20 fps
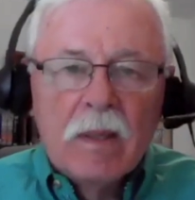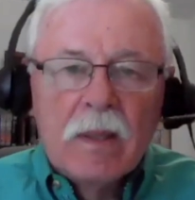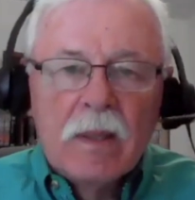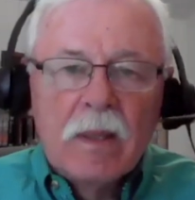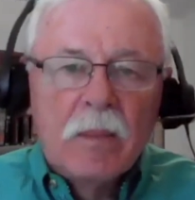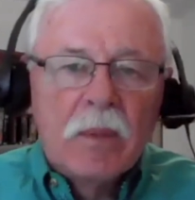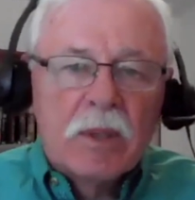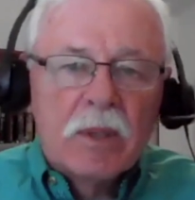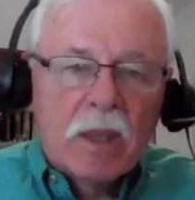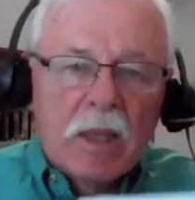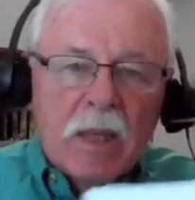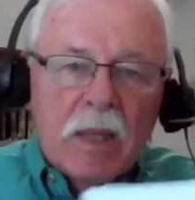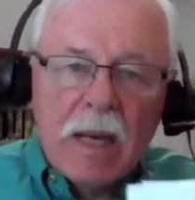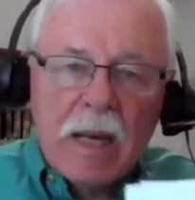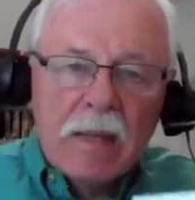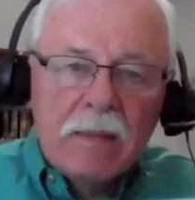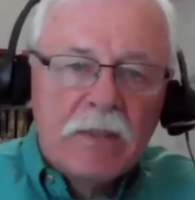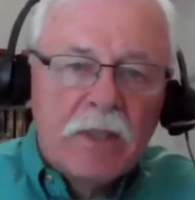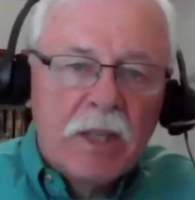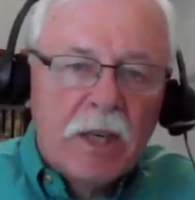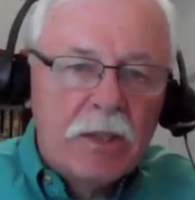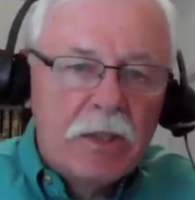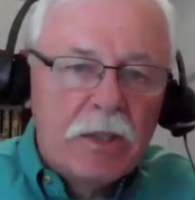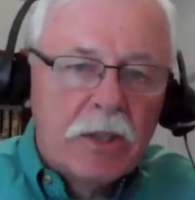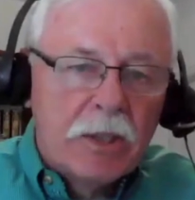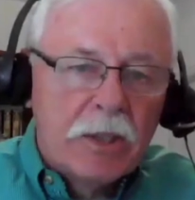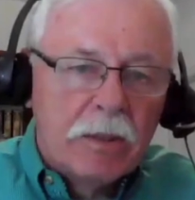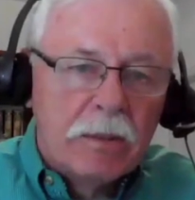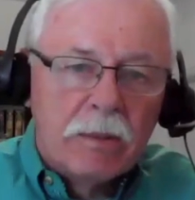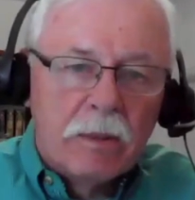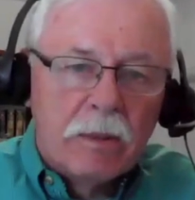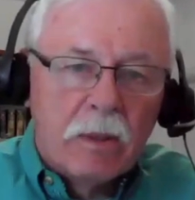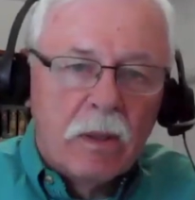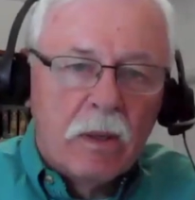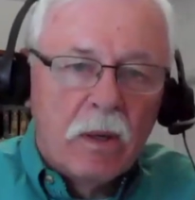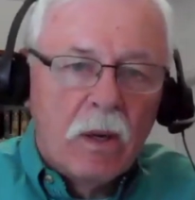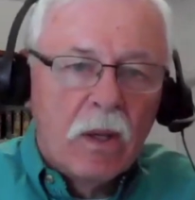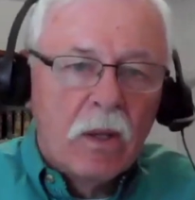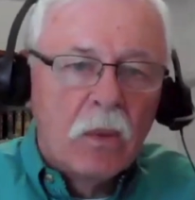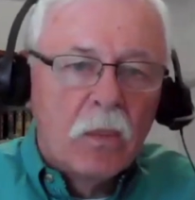There was a lot of tension
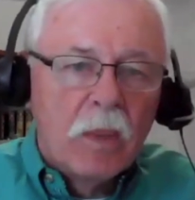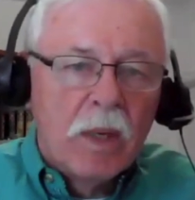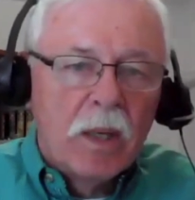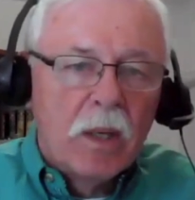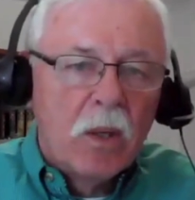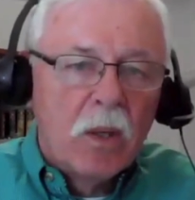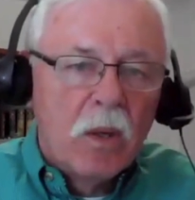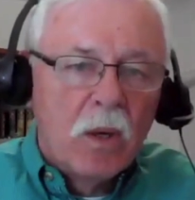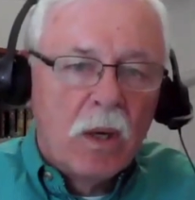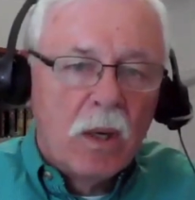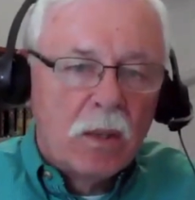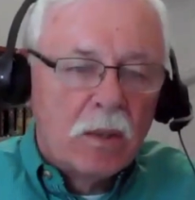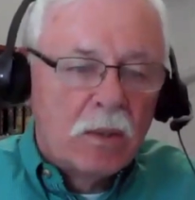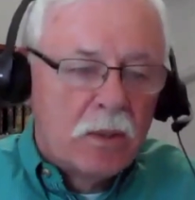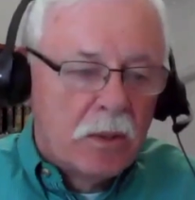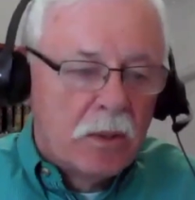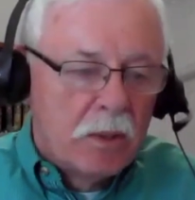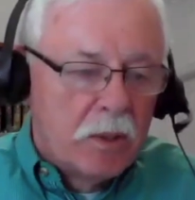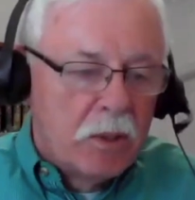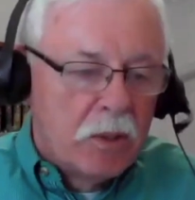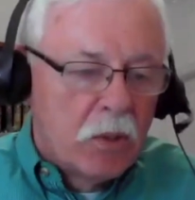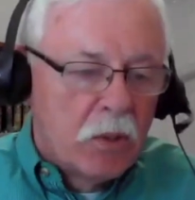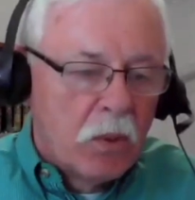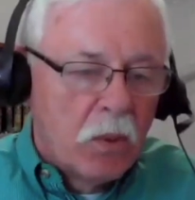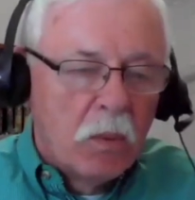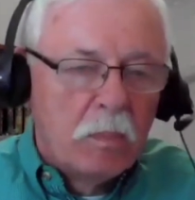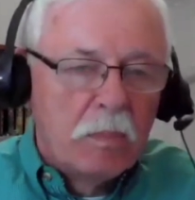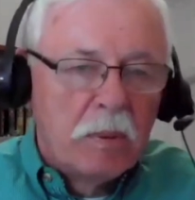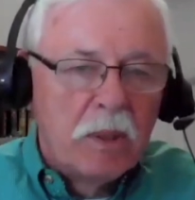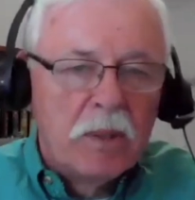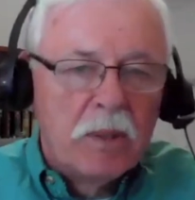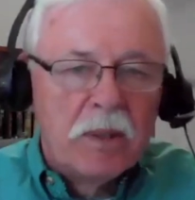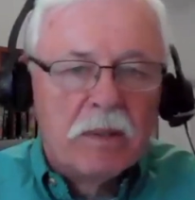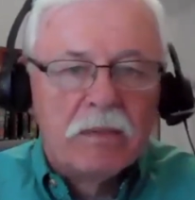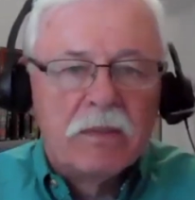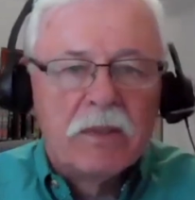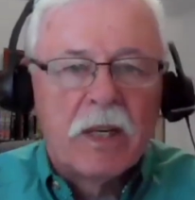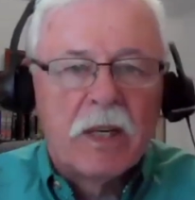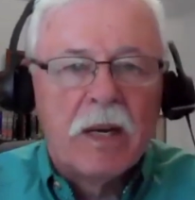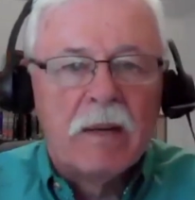all the way along during this whole period
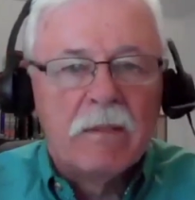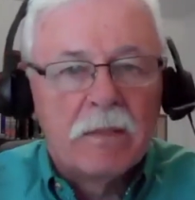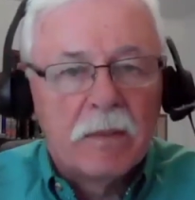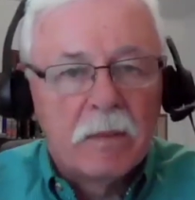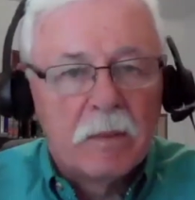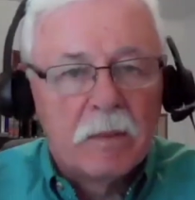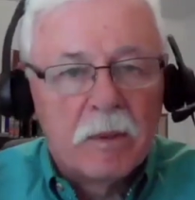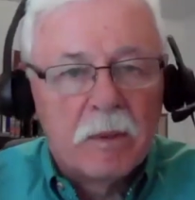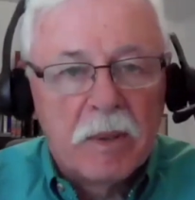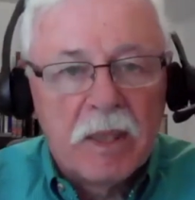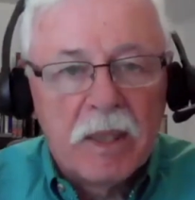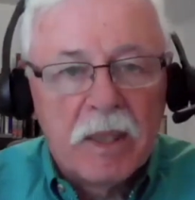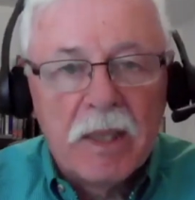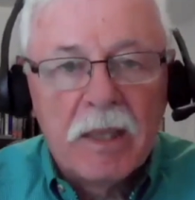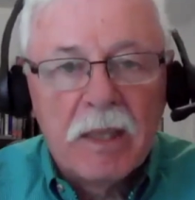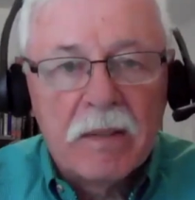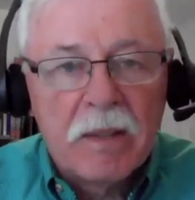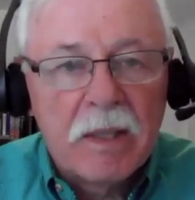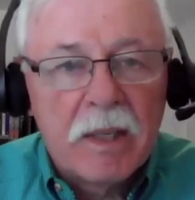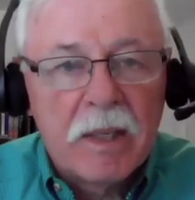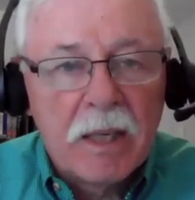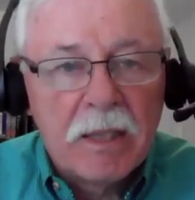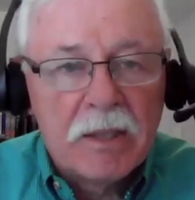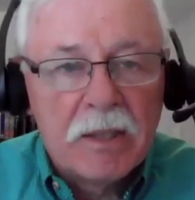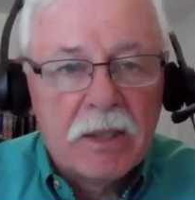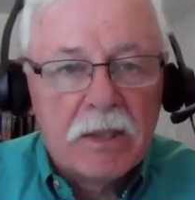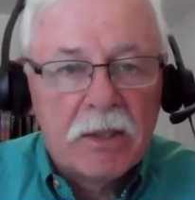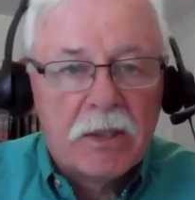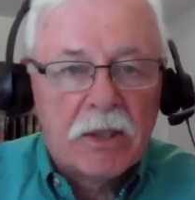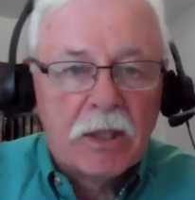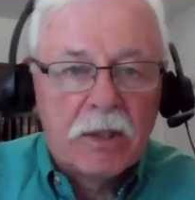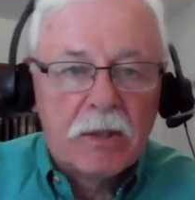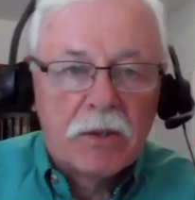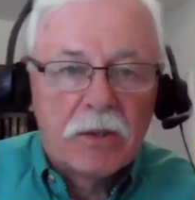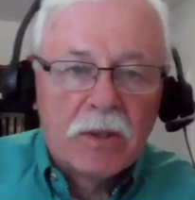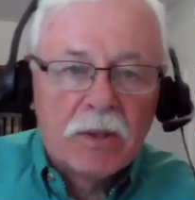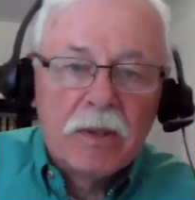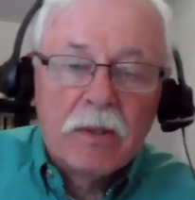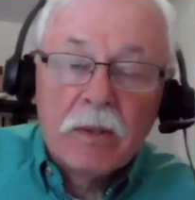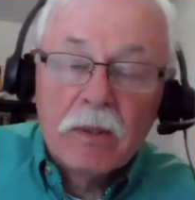of time from the beginning of the nineteenth
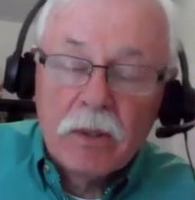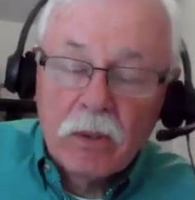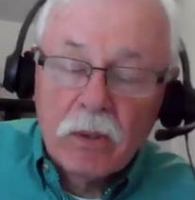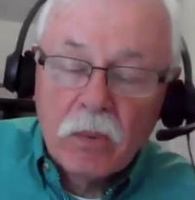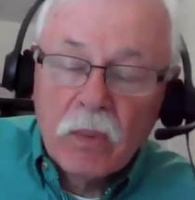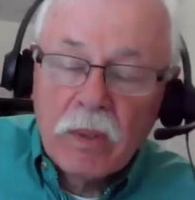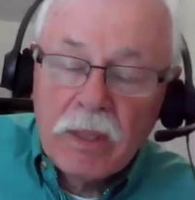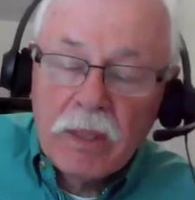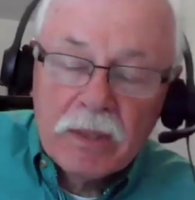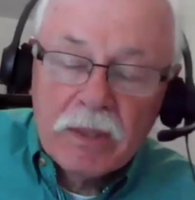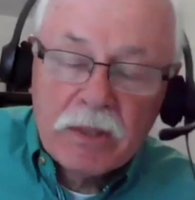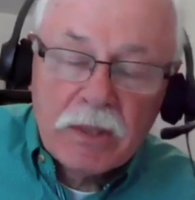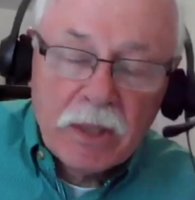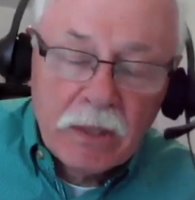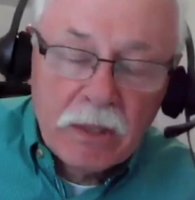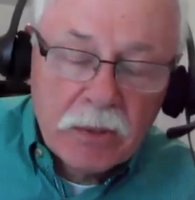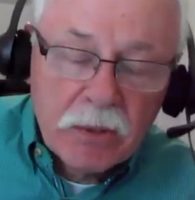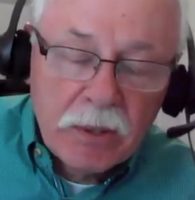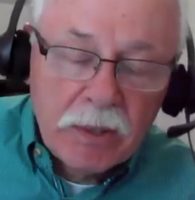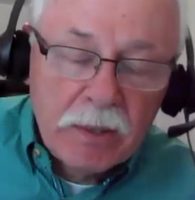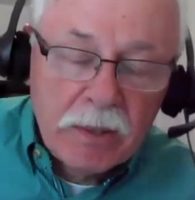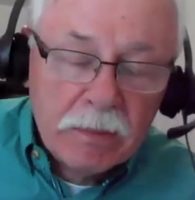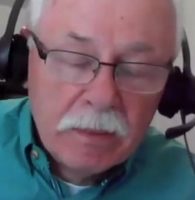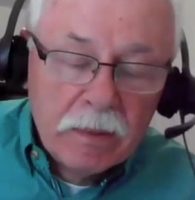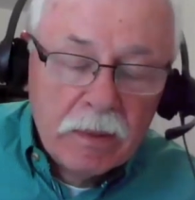century or the twentieth century.